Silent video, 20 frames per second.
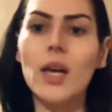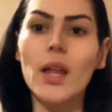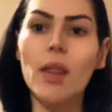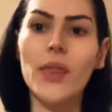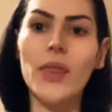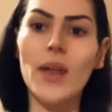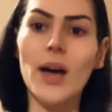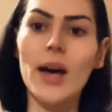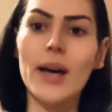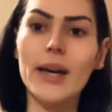a
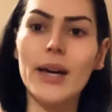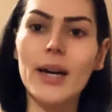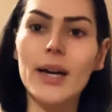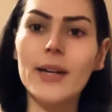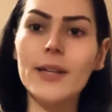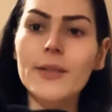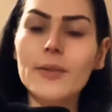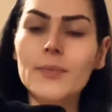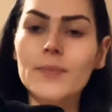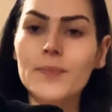thigh
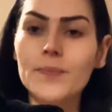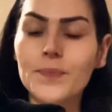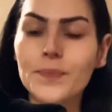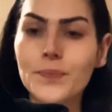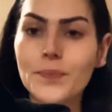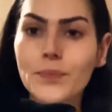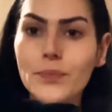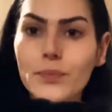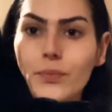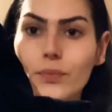high
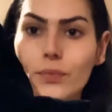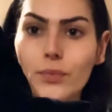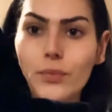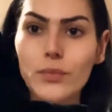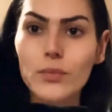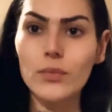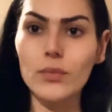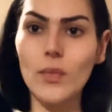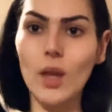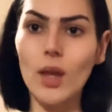
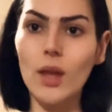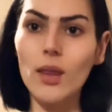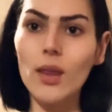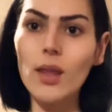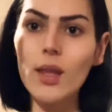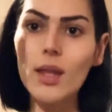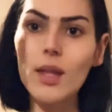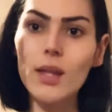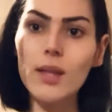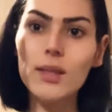like
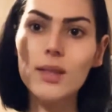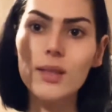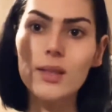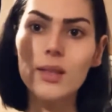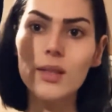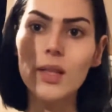this,